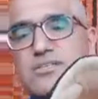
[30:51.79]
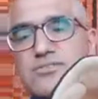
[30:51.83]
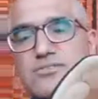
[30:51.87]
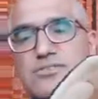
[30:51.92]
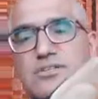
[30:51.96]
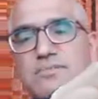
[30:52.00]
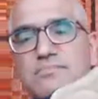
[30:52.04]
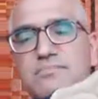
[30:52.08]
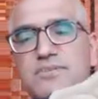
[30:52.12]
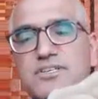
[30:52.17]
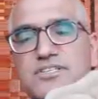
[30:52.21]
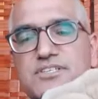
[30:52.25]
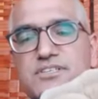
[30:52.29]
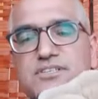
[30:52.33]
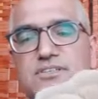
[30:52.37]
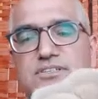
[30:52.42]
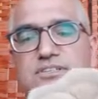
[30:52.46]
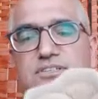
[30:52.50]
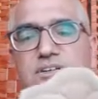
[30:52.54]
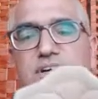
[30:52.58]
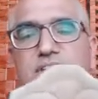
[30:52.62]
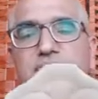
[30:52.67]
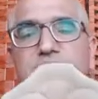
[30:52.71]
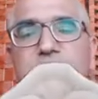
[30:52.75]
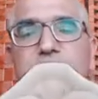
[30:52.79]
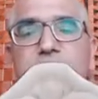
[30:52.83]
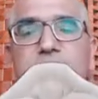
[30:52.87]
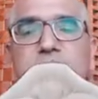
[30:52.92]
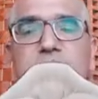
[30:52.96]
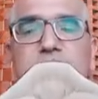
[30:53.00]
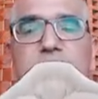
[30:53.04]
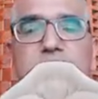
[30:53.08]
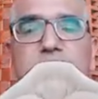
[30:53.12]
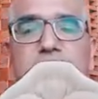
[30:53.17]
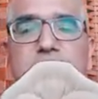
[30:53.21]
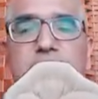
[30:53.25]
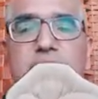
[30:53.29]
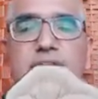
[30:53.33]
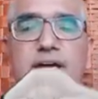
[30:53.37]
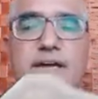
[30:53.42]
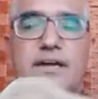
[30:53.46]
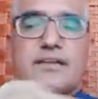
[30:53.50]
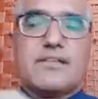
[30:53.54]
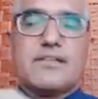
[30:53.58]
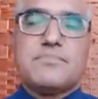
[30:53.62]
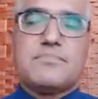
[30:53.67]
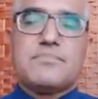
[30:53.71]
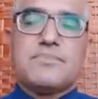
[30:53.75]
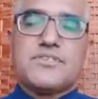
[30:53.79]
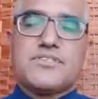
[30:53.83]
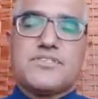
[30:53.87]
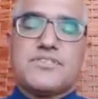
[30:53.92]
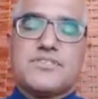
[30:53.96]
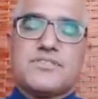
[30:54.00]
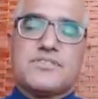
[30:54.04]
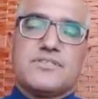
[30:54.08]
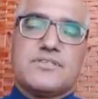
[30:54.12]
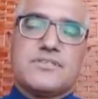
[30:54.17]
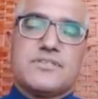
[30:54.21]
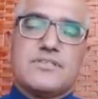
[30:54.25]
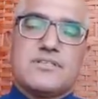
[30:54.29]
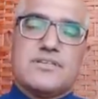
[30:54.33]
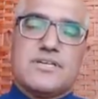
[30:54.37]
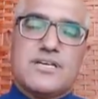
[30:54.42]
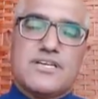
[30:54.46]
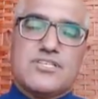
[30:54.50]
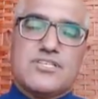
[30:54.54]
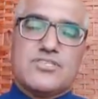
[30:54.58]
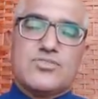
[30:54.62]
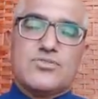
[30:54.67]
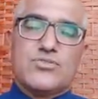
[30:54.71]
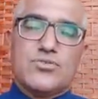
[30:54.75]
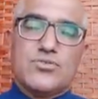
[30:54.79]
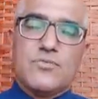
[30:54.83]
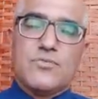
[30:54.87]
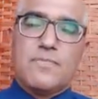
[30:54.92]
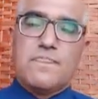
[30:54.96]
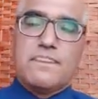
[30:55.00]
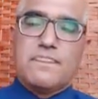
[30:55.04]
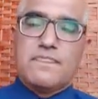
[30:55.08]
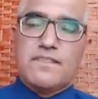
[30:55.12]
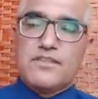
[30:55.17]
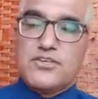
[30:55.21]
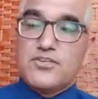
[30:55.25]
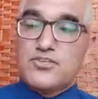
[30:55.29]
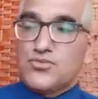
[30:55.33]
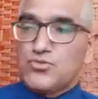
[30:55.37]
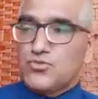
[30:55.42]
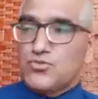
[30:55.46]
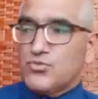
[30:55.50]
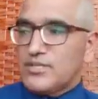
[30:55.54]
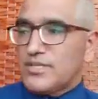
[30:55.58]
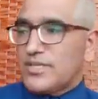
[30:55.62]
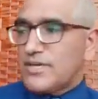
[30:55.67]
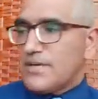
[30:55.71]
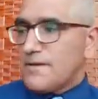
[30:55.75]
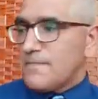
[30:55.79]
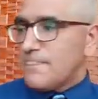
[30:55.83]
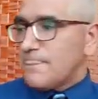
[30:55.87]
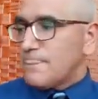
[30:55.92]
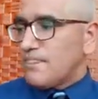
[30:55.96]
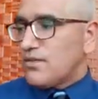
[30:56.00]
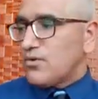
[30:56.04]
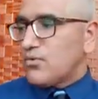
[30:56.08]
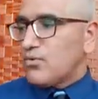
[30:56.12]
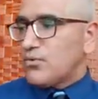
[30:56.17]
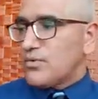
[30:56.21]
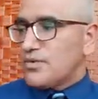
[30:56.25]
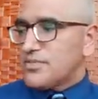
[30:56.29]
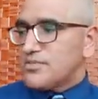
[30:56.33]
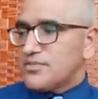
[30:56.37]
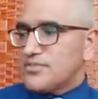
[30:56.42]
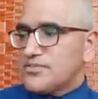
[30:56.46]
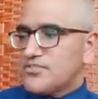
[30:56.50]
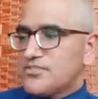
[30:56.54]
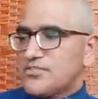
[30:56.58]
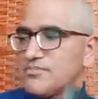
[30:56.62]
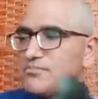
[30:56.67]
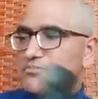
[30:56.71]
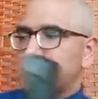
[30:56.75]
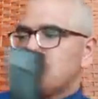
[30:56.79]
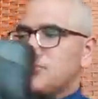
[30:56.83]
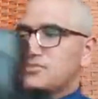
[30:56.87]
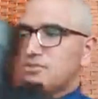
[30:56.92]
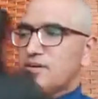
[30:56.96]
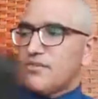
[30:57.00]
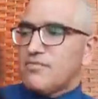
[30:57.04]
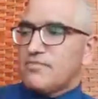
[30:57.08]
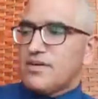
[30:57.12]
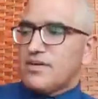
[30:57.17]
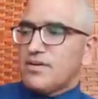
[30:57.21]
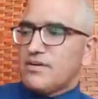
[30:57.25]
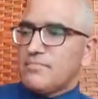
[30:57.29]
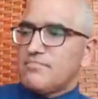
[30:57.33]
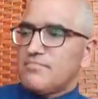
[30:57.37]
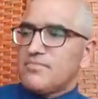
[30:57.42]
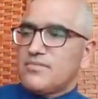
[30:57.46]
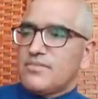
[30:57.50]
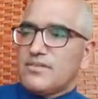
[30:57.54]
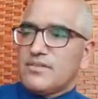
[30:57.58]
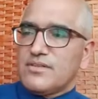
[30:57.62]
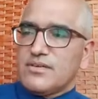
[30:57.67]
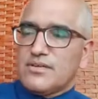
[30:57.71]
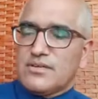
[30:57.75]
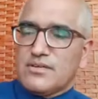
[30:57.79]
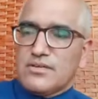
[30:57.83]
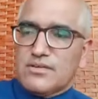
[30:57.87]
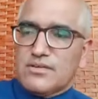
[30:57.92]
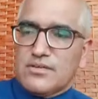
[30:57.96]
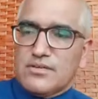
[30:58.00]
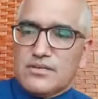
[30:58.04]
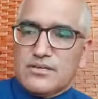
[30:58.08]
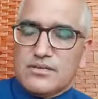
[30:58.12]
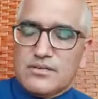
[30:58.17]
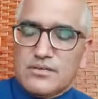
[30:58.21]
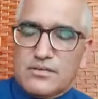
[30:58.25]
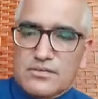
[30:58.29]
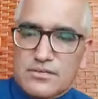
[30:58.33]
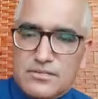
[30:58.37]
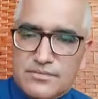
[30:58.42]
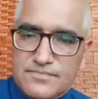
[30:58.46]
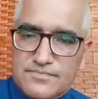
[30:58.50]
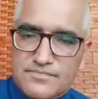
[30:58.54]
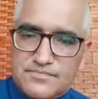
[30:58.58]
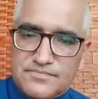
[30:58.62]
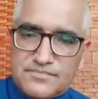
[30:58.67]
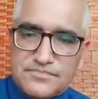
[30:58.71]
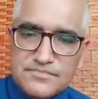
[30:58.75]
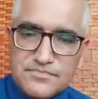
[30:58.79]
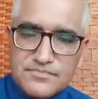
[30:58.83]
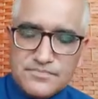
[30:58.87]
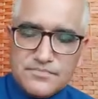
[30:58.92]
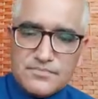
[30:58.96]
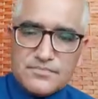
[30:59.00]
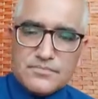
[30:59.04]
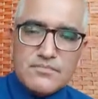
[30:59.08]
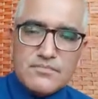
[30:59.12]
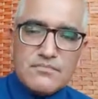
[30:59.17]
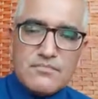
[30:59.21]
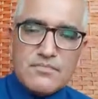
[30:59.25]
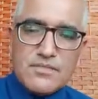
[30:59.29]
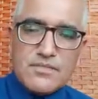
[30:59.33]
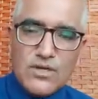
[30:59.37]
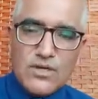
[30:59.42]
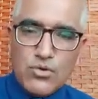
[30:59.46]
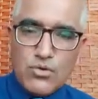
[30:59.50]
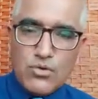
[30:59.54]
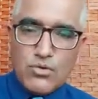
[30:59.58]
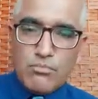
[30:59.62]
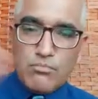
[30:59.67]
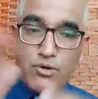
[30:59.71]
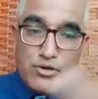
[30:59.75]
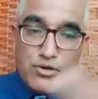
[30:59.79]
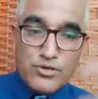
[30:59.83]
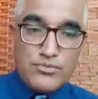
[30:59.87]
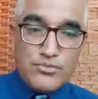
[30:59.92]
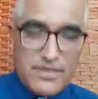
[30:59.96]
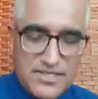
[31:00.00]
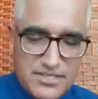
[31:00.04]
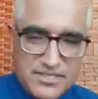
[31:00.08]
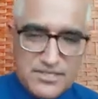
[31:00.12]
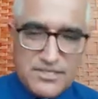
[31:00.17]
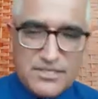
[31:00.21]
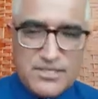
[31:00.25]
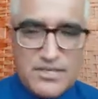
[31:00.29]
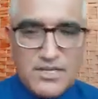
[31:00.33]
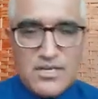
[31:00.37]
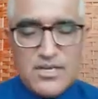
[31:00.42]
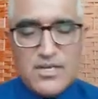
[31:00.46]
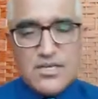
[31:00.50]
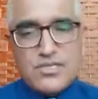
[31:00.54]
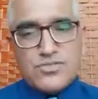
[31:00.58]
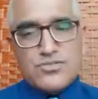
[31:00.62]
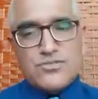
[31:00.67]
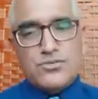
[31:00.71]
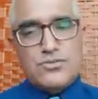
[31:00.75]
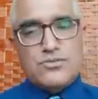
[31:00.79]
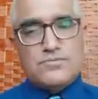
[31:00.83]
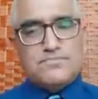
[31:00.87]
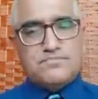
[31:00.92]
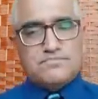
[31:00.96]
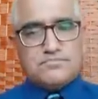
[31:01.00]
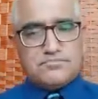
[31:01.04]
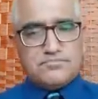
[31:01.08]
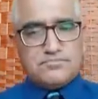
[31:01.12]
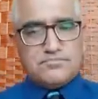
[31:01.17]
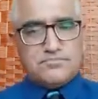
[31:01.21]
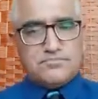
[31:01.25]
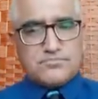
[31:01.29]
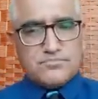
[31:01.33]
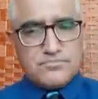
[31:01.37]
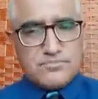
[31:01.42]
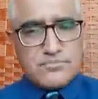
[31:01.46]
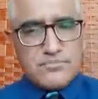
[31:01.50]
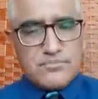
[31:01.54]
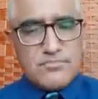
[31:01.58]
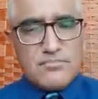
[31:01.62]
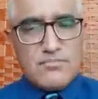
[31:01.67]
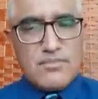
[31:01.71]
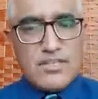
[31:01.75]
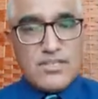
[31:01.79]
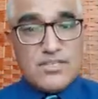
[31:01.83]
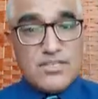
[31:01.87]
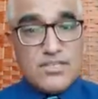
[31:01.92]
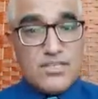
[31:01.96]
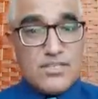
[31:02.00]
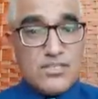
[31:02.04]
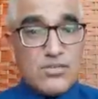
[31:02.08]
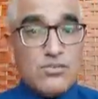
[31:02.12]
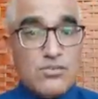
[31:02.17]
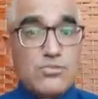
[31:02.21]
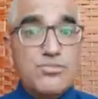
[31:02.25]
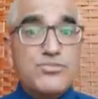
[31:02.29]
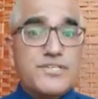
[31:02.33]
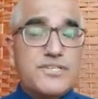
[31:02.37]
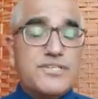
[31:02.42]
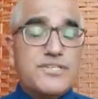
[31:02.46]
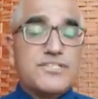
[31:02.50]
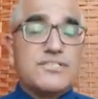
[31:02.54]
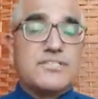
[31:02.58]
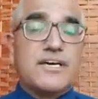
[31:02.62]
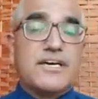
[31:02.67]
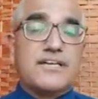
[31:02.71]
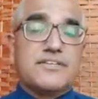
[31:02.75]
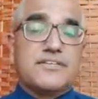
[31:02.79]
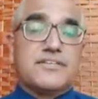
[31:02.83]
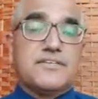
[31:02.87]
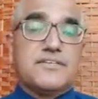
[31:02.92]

patient is comfortable and the patient has no issue with the weight distribution of the body weight. So the conclusion is that